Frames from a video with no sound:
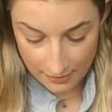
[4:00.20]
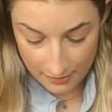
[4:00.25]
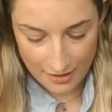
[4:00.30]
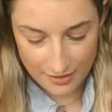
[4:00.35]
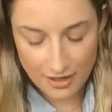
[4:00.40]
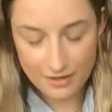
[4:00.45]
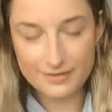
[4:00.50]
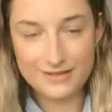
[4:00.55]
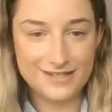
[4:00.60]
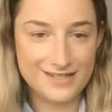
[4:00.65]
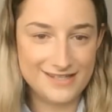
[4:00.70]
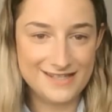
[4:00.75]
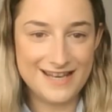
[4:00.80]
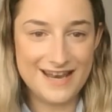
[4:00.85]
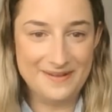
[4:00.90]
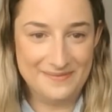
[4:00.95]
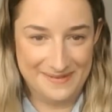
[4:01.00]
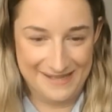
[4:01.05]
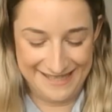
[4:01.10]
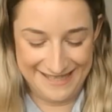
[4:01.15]
I know this is
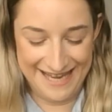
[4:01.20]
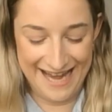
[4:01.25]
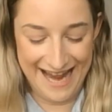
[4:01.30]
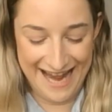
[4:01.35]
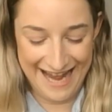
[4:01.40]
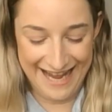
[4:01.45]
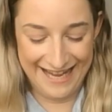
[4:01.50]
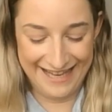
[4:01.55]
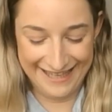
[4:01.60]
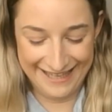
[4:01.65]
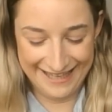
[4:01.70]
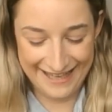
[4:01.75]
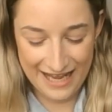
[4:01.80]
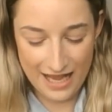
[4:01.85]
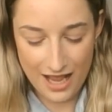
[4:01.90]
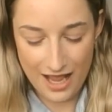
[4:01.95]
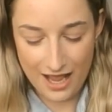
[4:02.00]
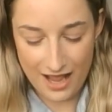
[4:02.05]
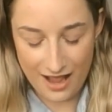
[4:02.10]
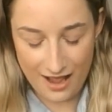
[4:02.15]
lipstick,
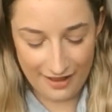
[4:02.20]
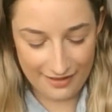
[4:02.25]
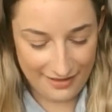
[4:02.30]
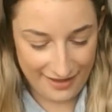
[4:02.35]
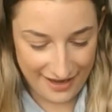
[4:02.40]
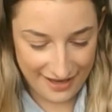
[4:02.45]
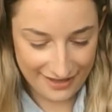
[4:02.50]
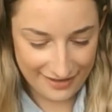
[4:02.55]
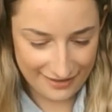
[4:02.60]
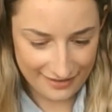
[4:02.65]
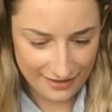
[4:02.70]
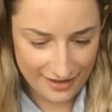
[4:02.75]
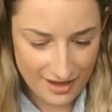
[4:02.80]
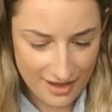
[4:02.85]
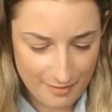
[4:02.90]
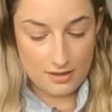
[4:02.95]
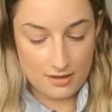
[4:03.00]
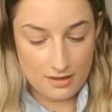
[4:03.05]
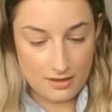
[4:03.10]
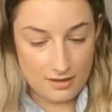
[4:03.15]
I think.
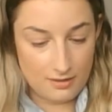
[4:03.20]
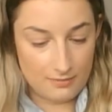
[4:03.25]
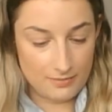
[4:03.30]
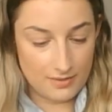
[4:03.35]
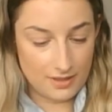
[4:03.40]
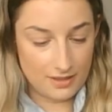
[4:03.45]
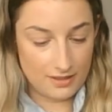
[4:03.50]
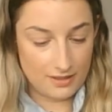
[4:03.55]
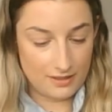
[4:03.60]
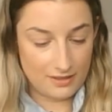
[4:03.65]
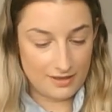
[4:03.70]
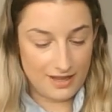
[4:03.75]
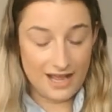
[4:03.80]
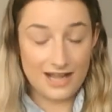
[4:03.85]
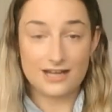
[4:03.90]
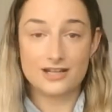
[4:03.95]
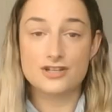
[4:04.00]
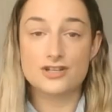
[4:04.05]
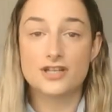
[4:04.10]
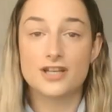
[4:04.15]
I'm gonna
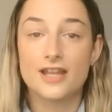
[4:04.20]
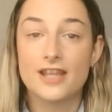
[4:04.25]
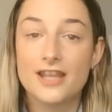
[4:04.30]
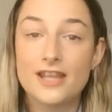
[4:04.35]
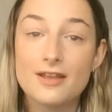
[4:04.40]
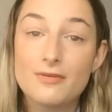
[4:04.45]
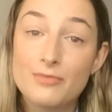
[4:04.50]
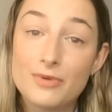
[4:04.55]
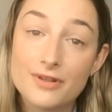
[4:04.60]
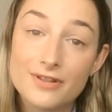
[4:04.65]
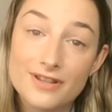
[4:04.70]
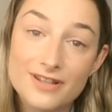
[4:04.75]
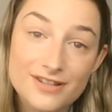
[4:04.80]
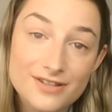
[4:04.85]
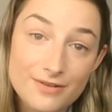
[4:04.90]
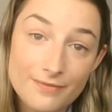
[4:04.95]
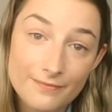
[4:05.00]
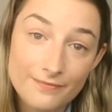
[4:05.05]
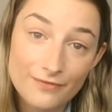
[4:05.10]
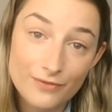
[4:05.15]
actually put this
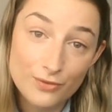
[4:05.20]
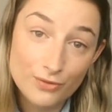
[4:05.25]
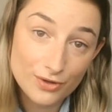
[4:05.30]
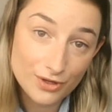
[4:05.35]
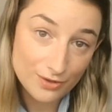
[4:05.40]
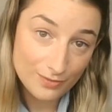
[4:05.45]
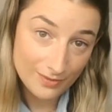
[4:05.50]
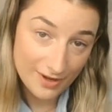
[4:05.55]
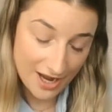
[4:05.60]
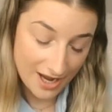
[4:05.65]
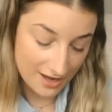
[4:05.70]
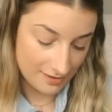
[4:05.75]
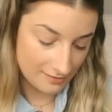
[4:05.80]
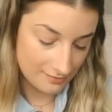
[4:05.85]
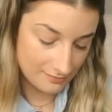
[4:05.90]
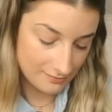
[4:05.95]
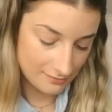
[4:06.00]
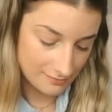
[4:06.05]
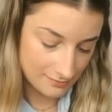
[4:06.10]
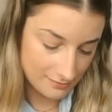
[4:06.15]
on for now.
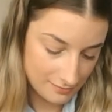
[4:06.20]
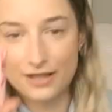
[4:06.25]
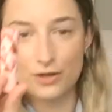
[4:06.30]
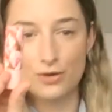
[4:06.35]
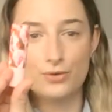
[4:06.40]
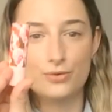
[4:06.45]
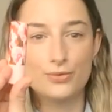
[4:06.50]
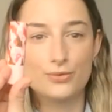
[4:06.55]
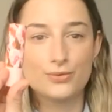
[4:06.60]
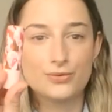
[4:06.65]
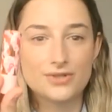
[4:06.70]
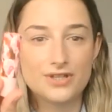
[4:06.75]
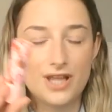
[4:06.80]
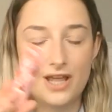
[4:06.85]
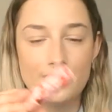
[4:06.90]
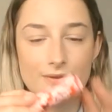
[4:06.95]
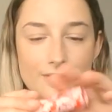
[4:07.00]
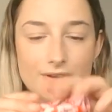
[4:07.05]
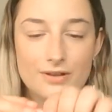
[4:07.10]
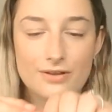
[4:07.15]
Okay, cool. So
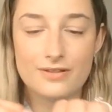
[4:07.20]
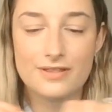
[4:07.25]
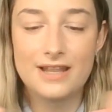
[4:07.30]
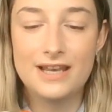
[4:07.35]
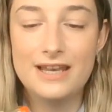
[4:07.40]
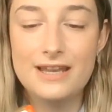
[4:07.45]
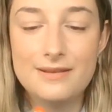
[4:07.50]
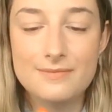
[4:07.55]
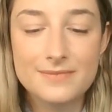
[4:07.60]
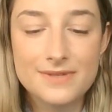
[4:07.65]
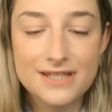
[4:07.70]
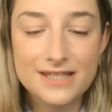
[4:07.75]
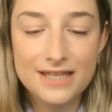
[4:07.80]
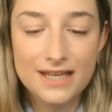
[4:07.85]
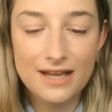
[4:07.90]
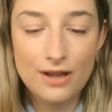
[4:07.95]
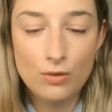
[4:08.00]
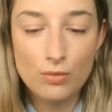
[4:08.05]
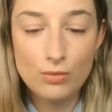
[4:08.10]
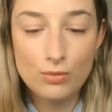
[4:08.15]
I've got the
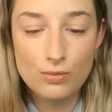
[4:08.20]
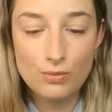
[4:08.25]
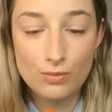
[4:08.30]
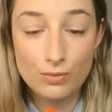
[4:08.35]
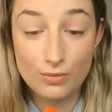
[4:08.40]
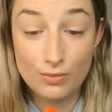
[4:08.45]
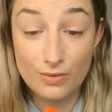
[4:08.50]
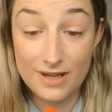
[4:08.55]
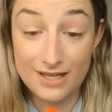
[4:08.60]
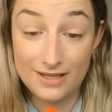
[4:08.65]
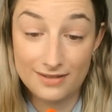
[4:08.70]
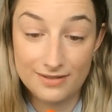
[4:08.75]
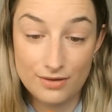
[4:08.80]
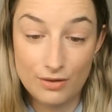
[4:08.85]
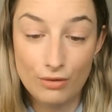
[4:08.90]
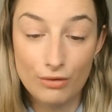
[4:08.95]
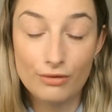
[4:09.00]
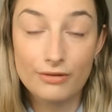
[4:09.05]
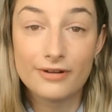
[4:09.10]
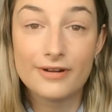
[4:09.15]
lipstick. Ooh, it's
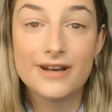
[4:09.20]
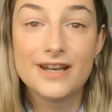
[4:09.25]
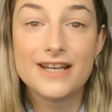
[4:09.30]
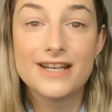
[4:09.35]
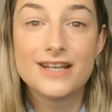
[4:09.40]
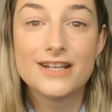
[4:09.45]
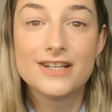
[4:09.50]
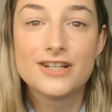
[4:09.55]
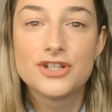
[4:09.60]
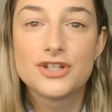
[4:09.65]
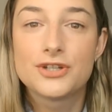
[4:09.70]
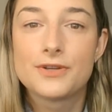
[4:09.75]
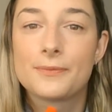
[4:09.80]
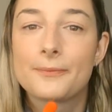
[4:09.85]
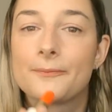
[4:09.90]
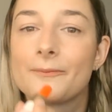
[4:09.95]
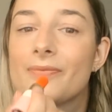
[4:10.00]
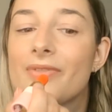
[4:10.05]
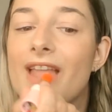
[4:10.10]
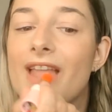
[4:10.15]
orange.